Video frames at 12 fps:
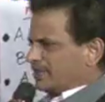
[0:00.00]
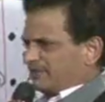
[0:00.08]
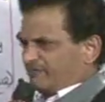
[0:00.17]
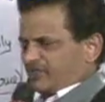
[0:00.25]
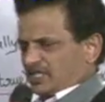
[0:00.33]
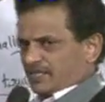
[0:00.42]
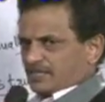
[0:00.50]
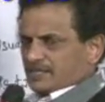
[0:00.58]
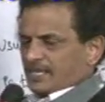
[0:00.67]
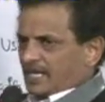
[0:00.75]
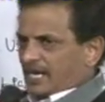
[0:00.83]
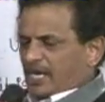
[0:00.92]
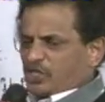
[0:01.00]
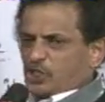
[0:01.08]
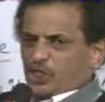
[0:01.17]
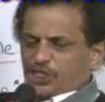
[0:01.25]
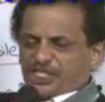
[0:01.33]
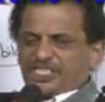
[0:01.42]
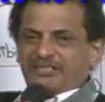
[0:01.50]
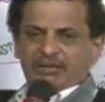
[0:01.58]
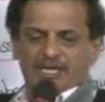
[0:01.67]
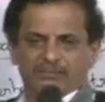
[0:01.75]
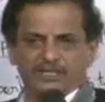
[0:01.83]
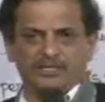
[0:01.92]
Murphy's English
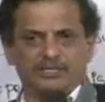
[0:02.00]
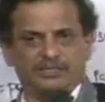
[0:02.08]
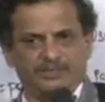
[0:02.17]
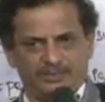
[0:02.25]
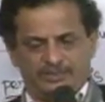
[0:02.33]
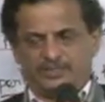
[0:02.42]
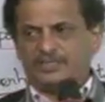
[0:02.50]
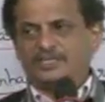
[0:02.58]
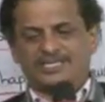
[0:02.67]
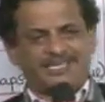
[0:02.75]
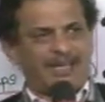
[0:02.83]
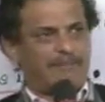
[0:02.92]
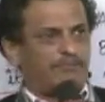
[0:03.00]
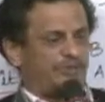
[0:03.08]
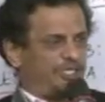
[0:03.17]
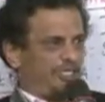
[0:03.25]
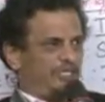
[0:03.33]
Grammar in Years, the Cambridge